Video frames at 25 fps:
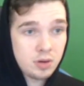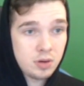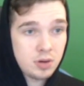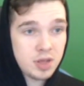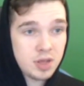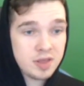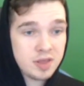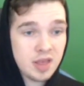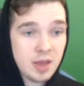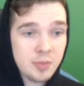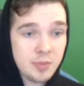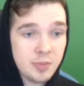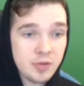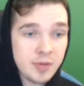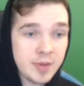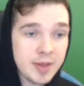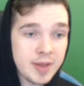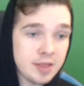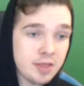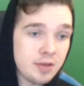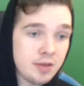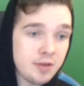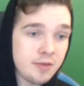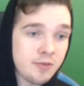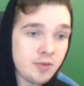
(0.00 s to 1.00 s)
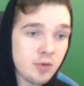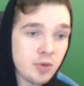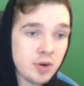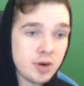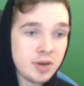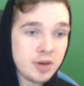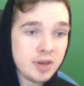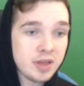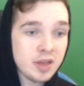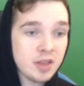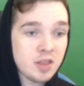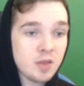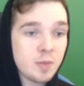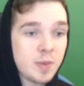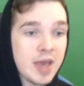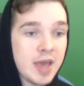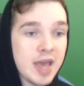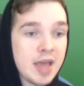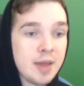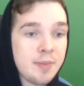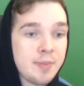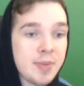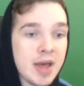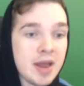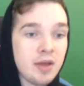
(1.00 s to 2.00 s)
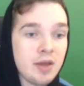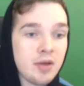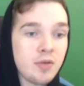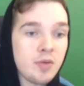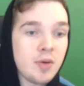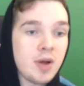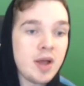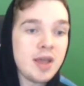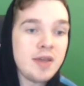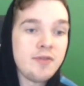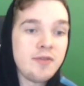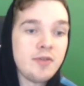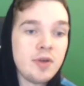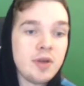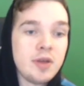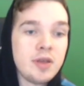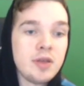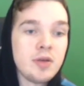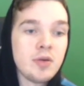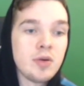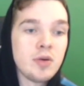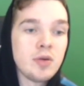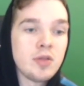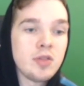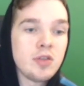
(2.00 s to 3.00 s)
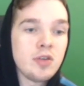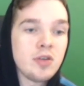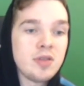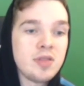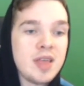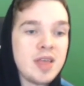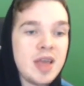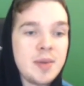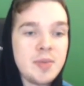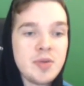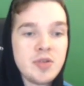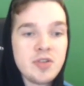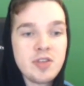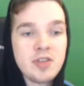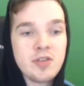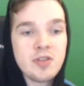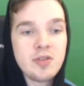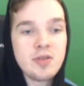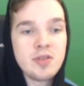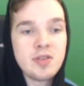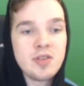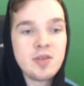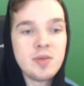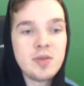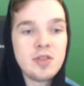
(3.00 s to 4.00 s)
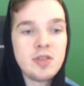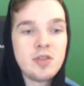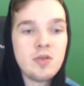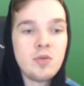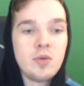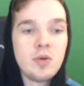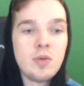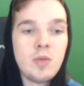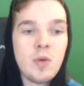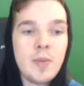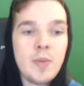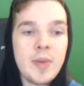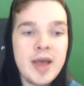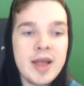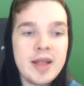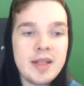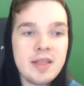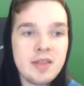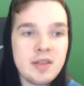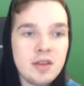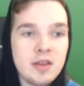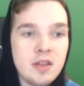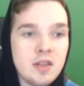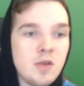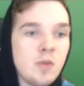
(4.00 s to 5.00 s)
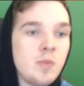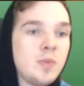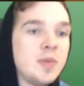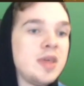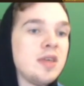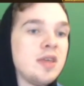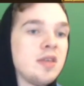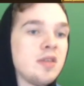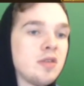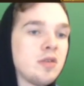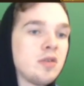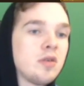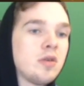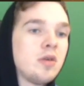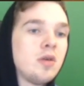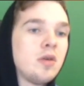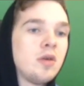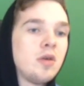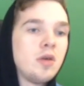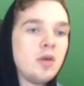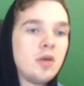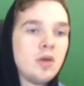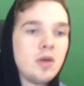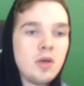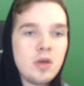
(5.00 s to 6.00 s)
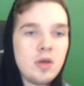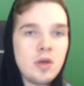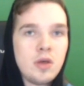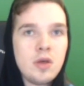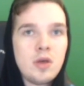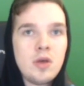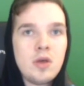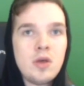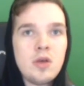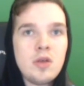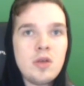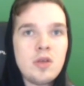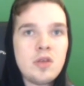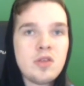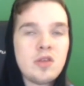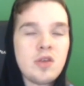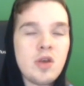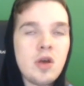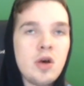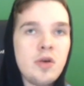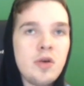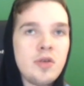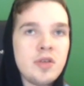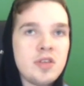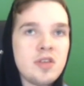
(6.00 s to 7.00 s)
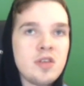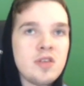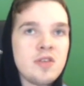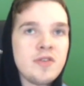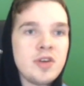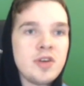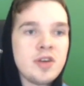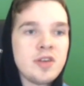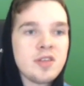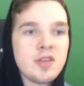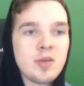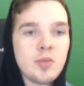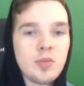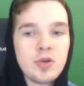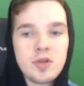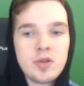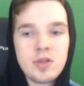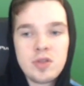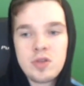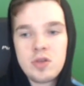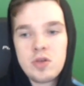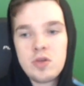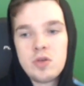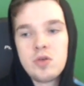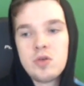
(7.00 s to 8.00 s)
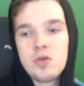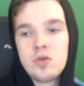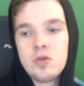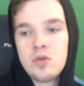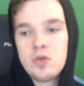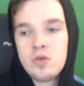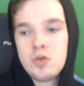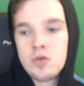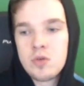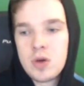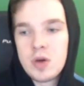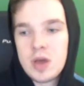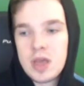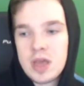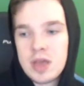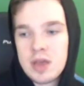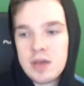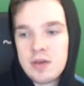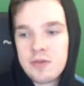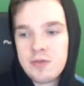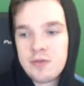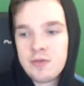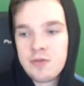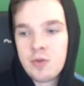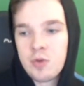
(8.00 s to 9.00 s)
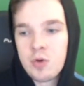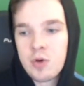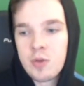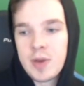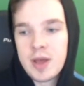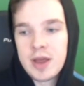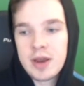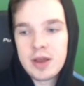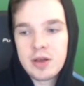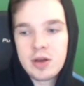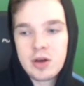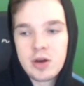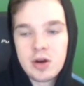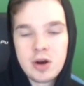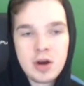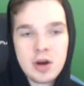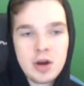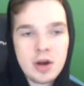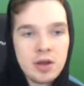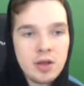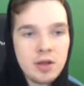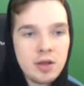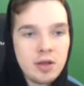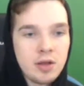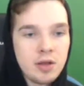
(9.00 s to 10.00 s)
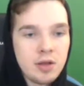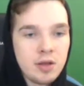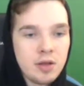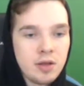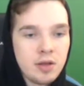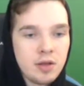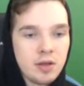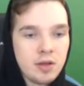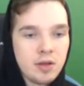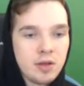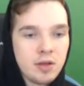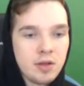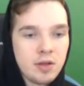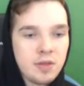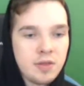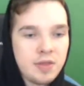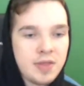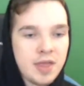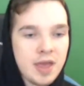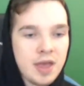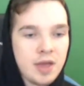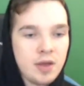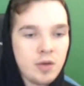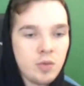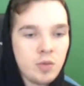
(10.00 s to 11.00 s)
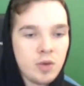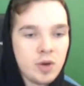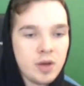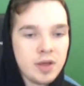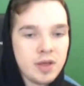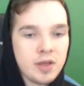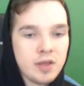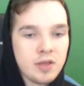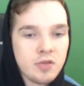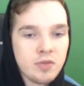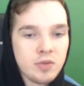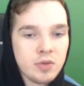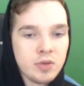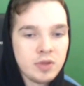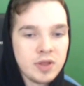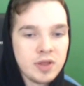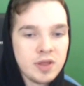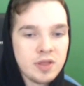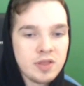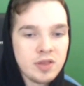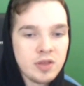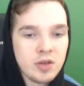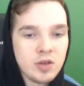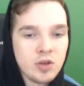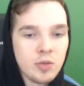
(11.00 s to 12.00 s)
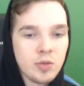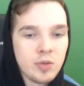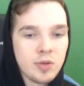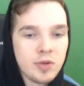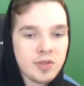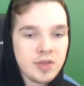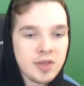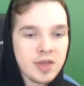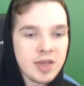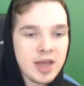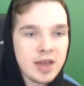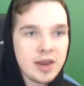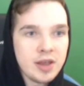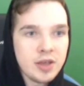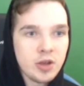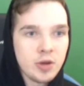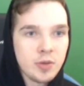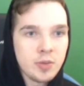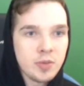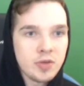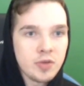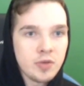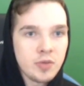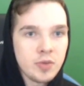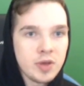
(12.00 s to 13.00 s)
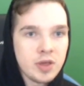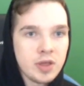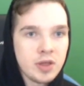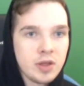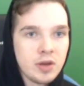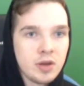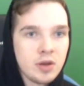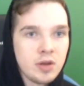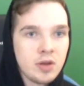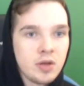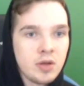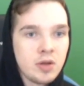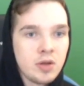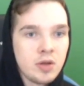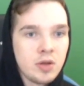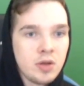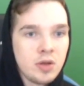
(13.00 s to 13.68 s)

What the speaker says: Next up, 3 mana 2/4 Duskbad Battlecry. If your hero took damage, just turn summon 2/1/1 bats, and it's a beast. So this is very similar to a 4 mana card that was released in Kobolds and Catacombs. So we can